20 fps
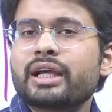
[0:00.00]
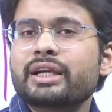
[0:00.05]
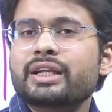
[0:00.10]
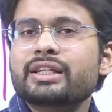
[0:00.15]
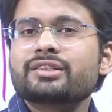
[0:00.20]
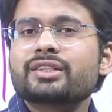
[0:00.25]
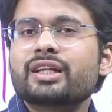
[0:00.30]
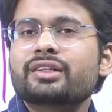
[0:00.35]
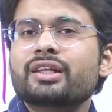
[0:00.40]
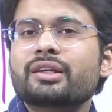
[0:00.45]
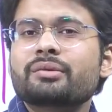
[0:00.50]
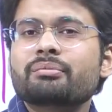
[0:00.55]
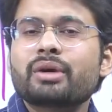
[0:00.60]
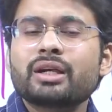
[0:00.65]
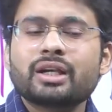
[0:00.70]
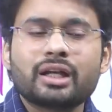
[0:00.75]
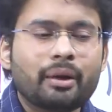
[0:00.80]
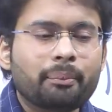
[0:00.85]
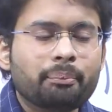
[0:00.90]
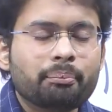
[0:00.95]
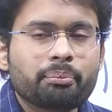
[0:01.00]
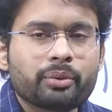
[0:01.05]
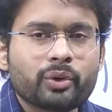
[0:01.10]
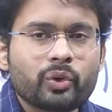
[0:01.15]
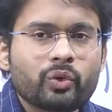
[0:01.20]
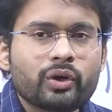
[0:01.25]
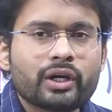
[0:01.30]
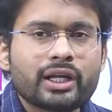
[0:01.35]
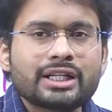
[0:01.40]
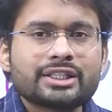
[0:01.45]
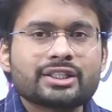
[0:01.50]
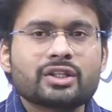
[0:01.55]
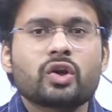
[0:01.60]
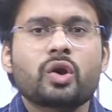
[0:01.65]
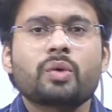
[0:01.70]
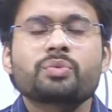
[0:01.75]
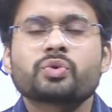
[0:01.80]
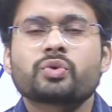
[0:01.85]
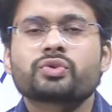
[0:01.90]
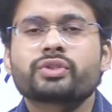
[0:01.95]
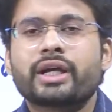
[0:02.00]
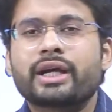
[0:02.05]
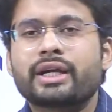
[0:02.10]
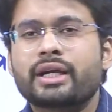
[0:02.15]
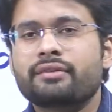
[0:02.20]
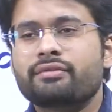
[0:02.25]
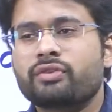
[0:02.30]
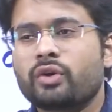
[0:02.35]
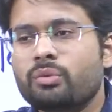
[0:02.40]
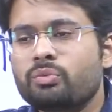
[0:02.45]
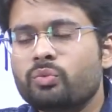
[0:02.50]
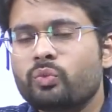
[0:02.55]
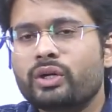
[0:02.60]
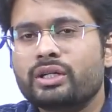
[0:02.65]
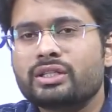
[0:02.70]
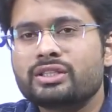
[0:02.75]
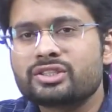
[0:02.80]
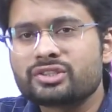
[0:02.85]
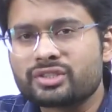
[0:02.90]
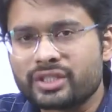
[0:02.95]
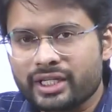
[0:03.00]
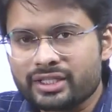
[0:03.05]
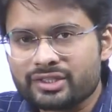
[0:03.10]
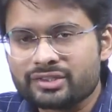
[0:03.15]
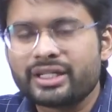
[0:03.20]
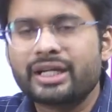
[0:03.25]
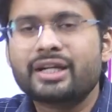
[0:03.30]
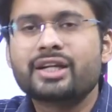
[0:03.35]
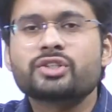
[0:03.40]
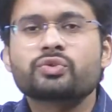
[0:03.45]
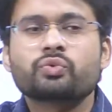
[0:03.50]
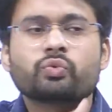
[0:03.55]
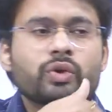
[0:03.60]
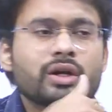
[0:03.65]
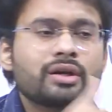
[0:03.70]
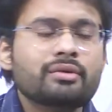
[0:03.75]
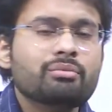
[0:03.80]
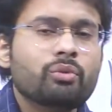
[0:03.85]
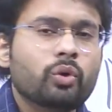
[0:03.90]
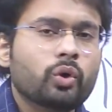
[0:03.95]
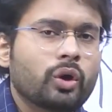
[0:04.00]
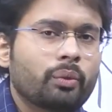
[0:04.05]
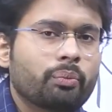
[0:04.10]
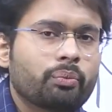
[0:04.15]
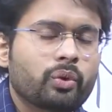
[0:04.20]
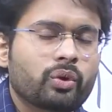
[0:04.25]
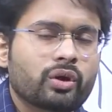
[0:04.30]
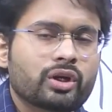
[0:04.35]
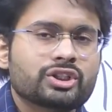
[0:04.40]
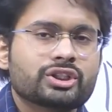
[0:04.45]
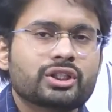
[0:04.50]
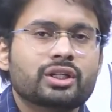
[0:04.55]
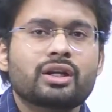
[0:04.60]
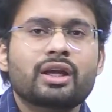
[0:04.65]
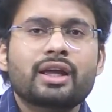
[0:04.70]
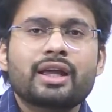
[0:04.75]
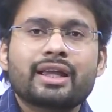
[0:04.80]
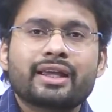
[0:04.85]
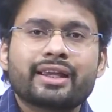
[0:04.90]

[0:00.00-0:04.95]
It is nothing but a progression of society from one stage, that is one mode of production,